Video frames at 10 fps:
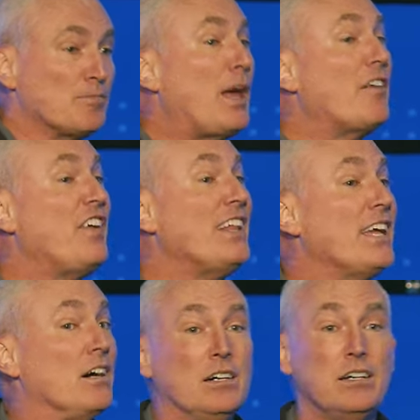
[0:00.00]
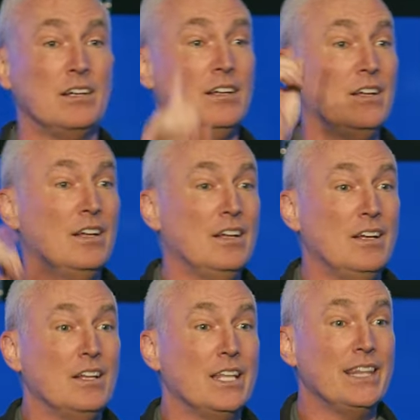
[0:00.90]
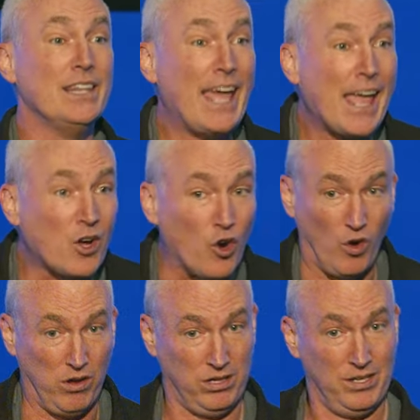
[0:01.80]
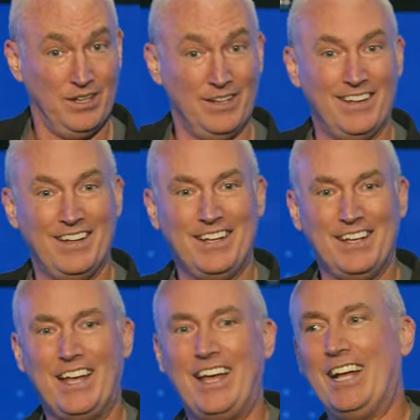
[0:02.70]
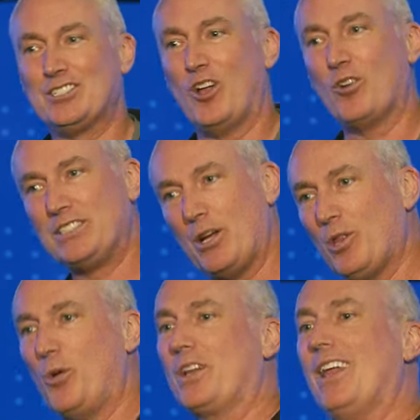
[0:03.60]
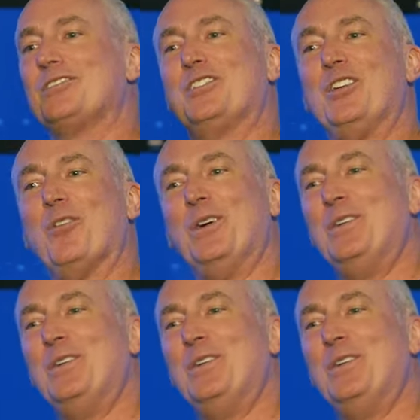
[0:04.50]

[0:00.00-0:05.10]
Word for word: Pedophilia, legal, as long as they were lower class than you.